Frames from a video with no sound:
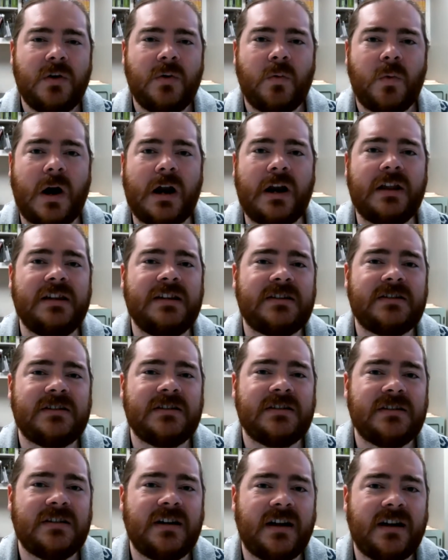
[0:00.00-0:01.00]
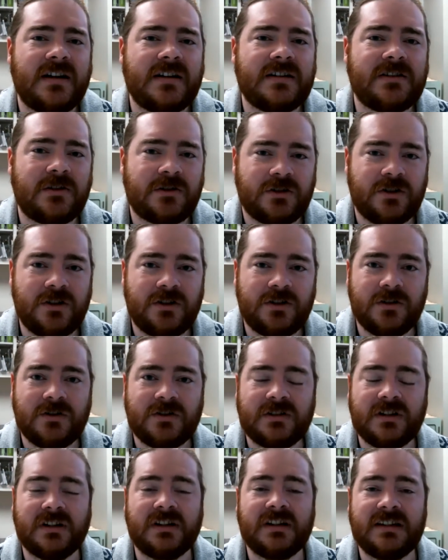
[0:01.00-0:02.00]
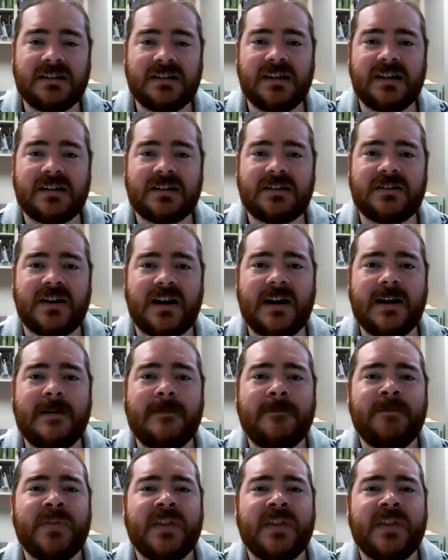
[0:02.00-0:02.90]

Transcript: why do these social issues still exist, right?